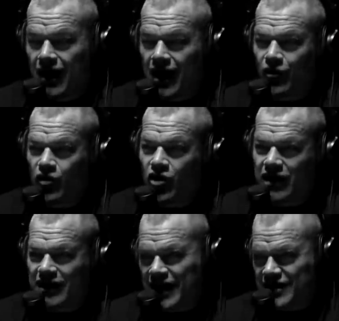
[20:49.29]
I don't
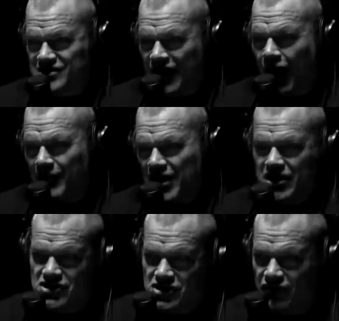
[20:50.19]
look at that as
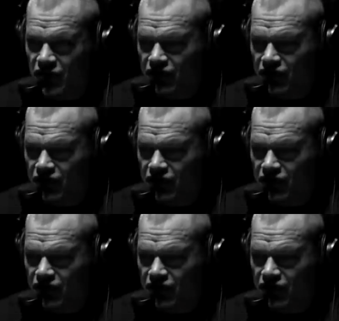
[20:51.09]
domination of your